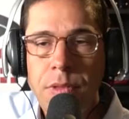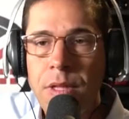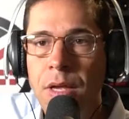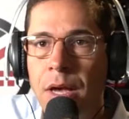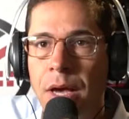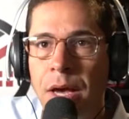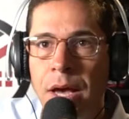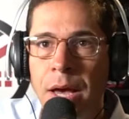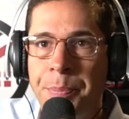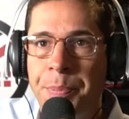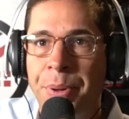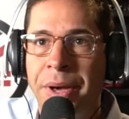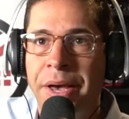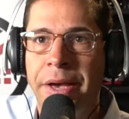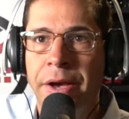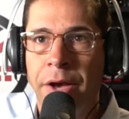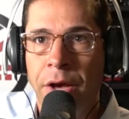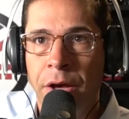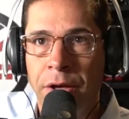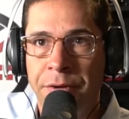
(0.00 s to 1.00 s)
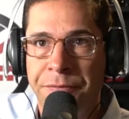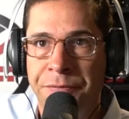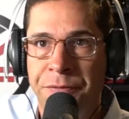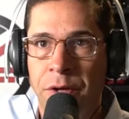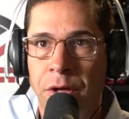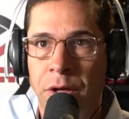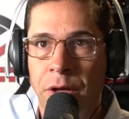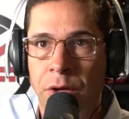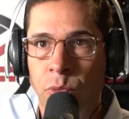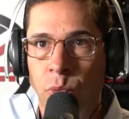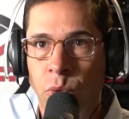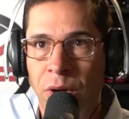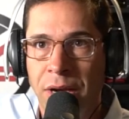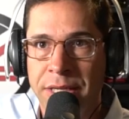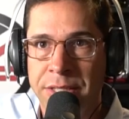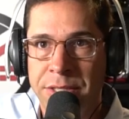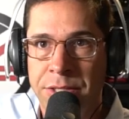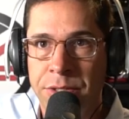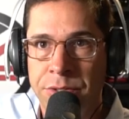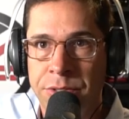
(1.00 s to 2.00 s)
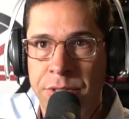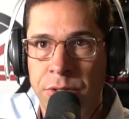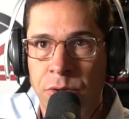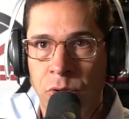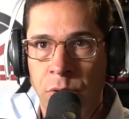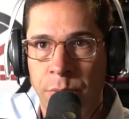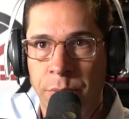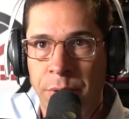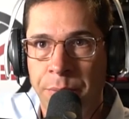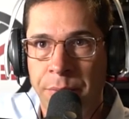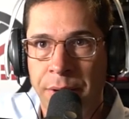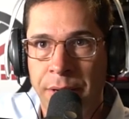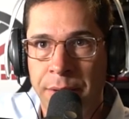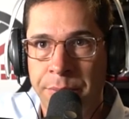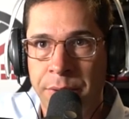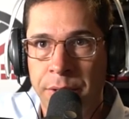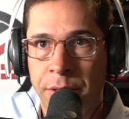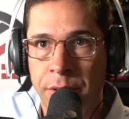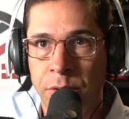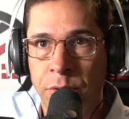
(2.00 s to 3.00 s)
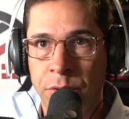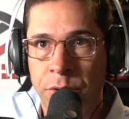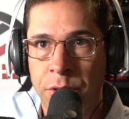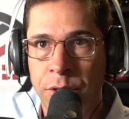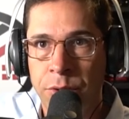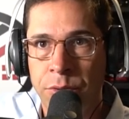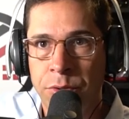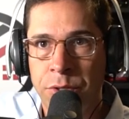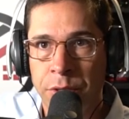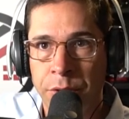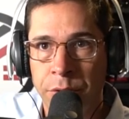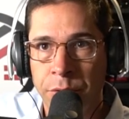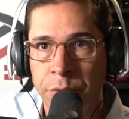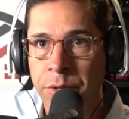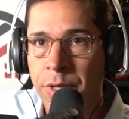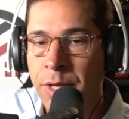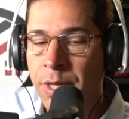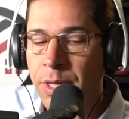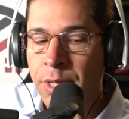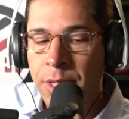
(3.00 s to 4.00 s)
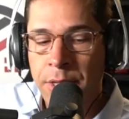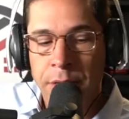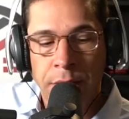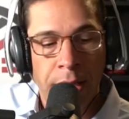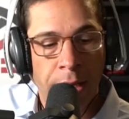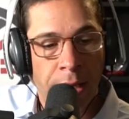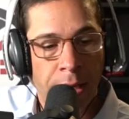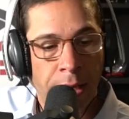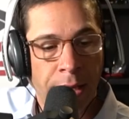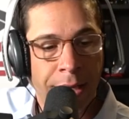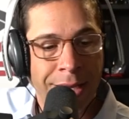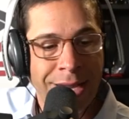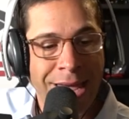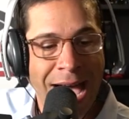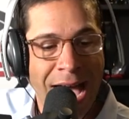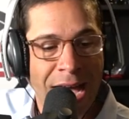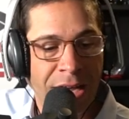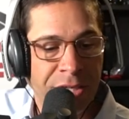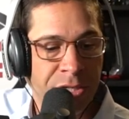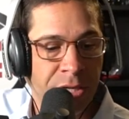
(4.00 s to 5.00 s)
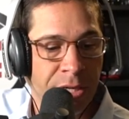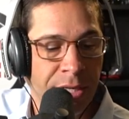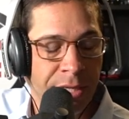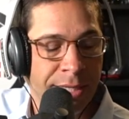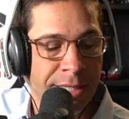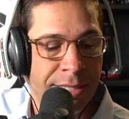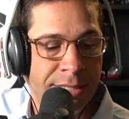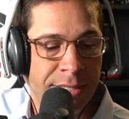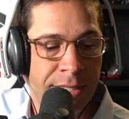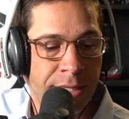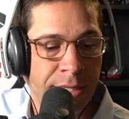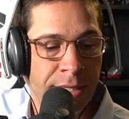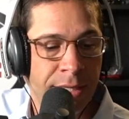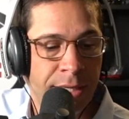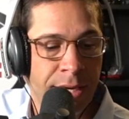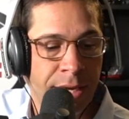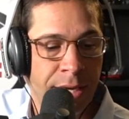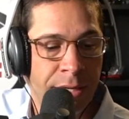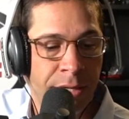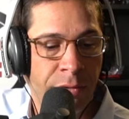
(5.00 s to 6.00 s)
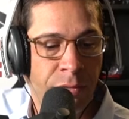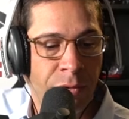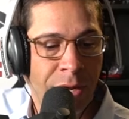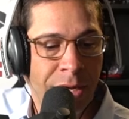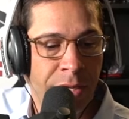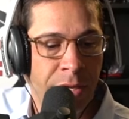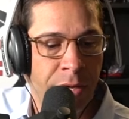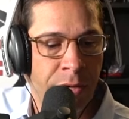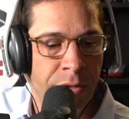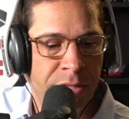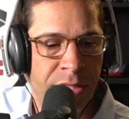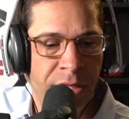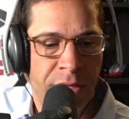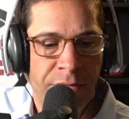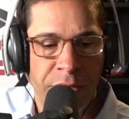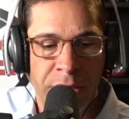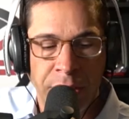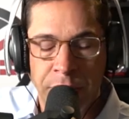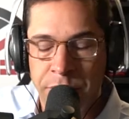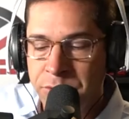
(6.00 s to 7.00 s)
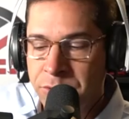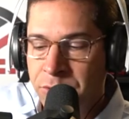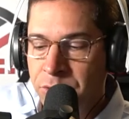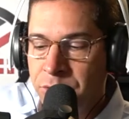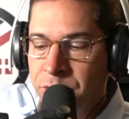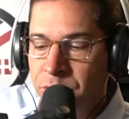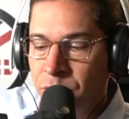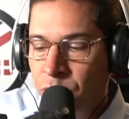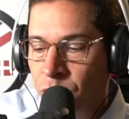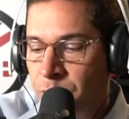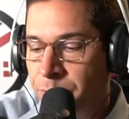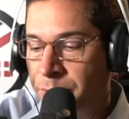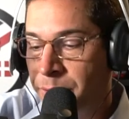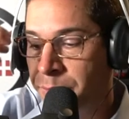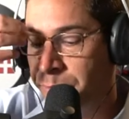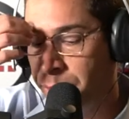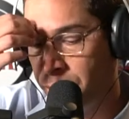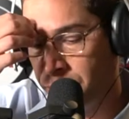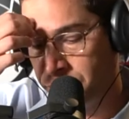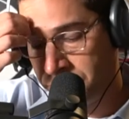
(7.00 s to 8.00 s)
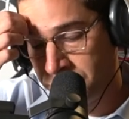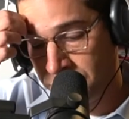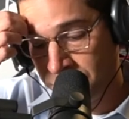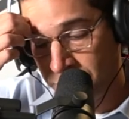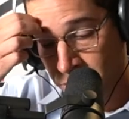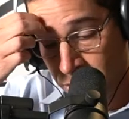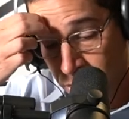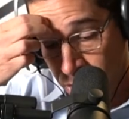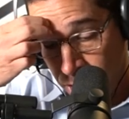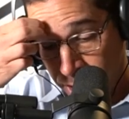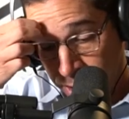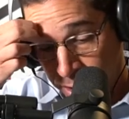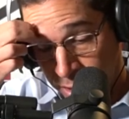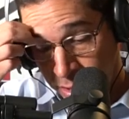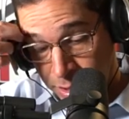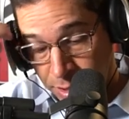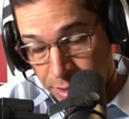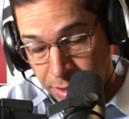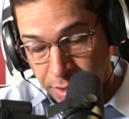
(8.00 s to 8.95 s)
uh, a payoff on why Suze Orman might be a little cuckoo. Uh, nationally syndicated radio TV host Suze Orman posted on